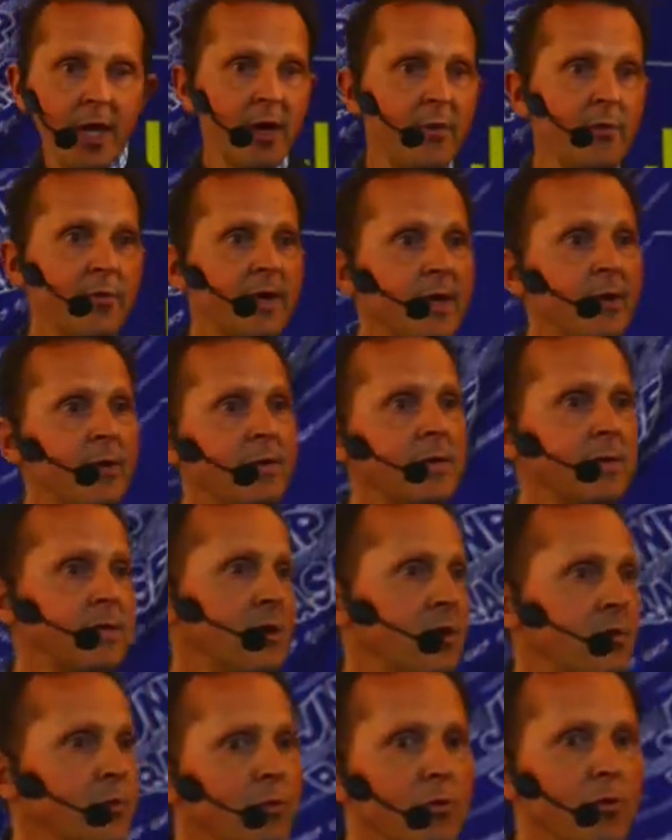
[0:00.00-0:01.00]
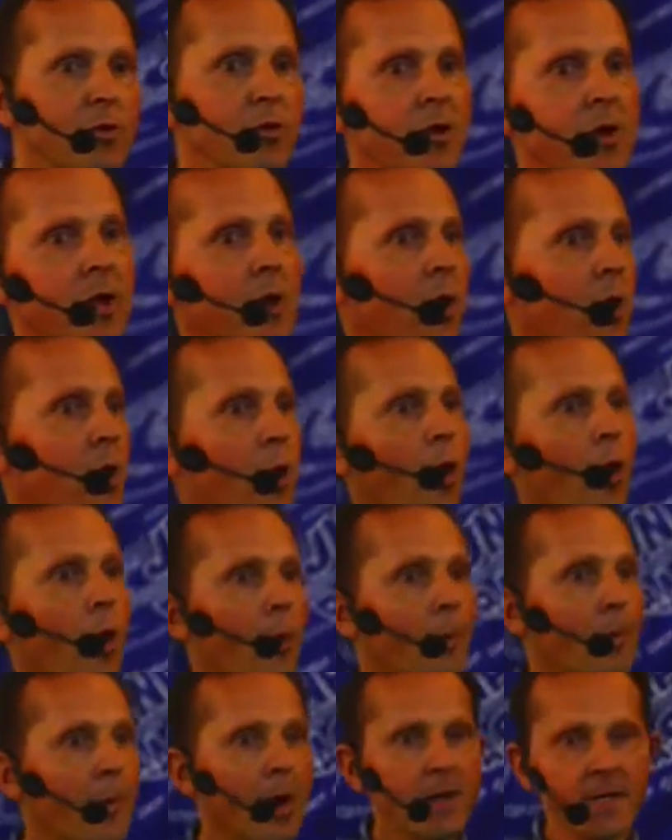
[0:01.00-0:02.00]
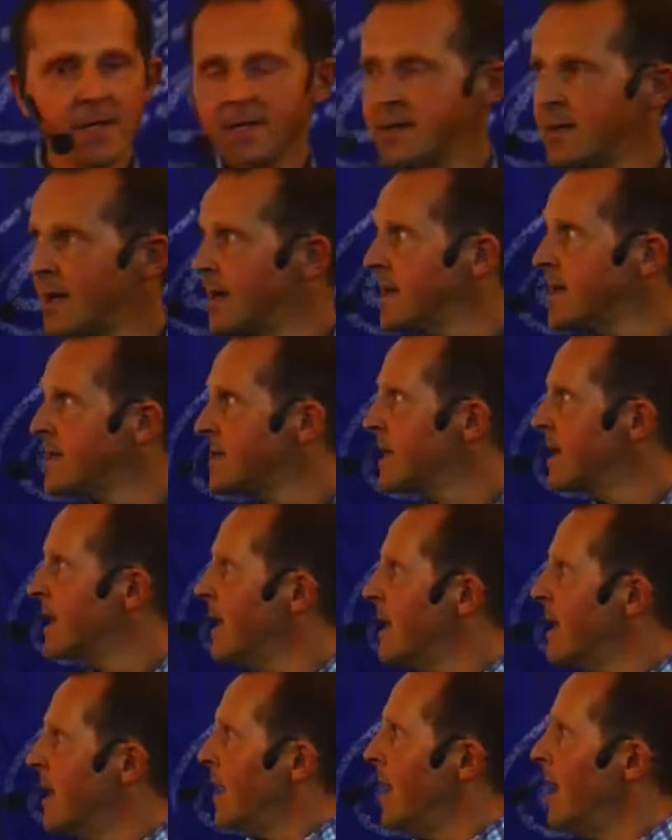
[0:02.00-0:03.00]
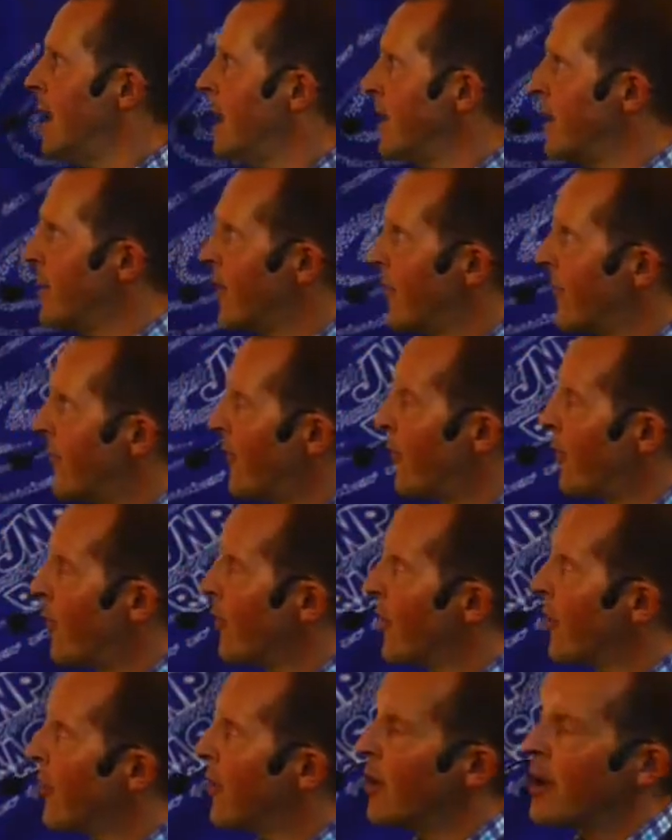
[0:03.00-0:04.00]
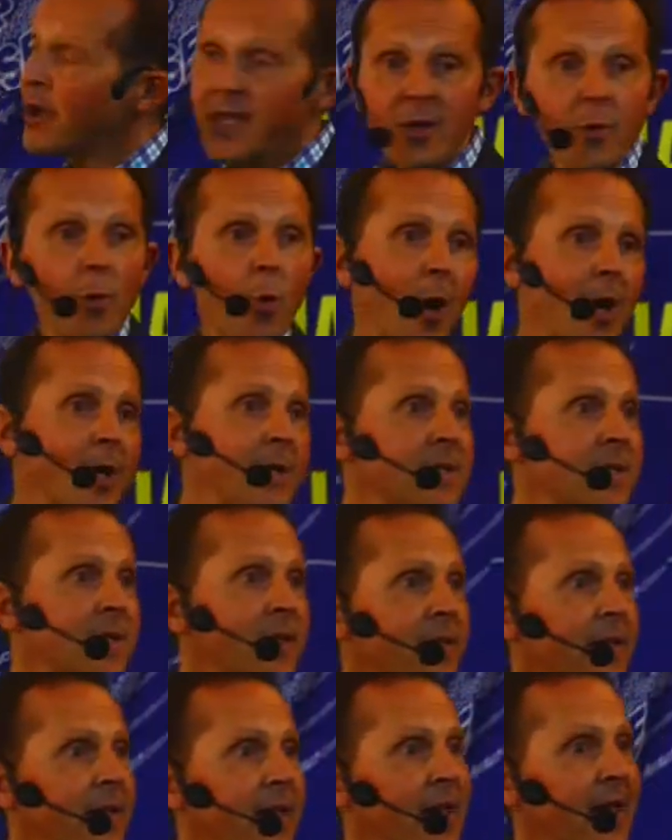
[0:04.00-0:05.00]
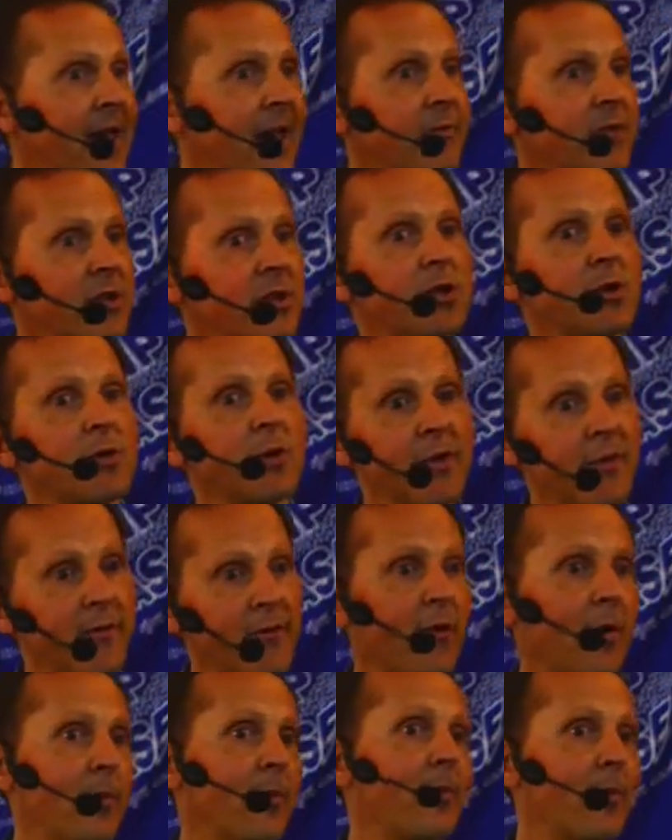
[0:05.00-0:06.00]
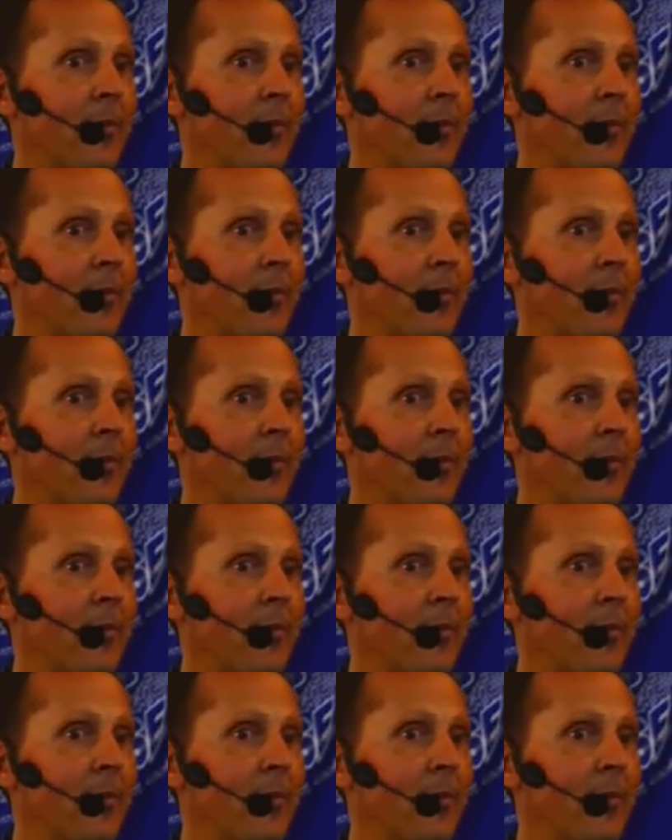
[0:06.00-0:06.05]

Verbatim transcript: embryos, a moon or Mars size. And uh, for the lucky ones, they eventually form